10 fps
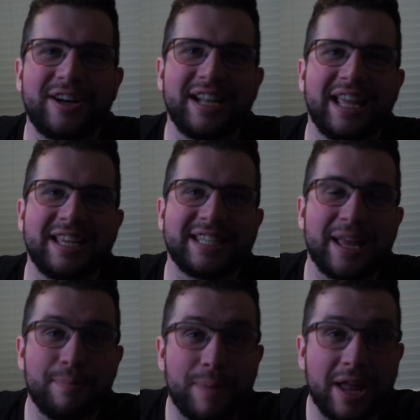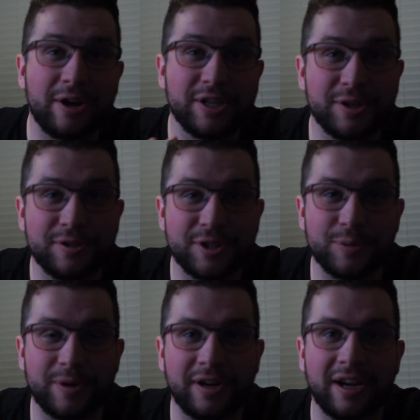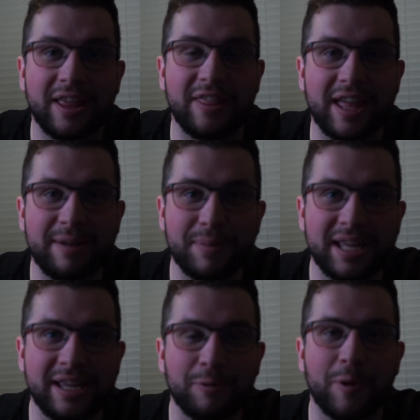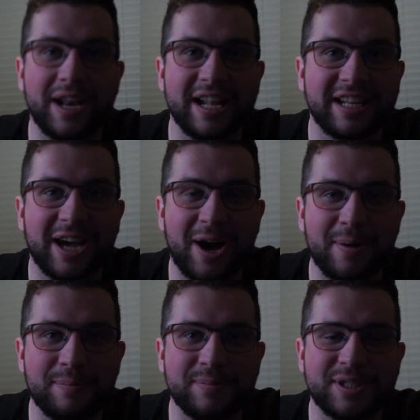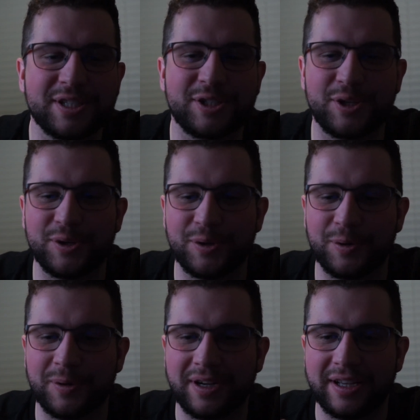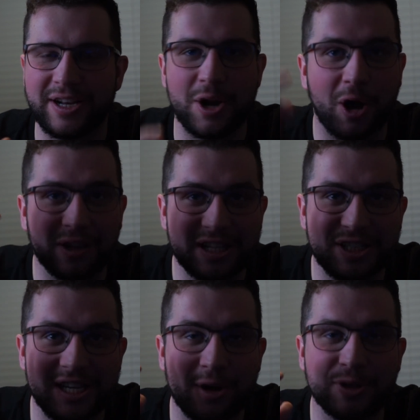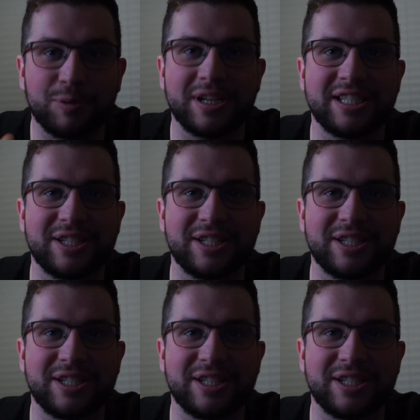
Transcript: is a better YouTuber than me when it comes to knowledge. He knows what he's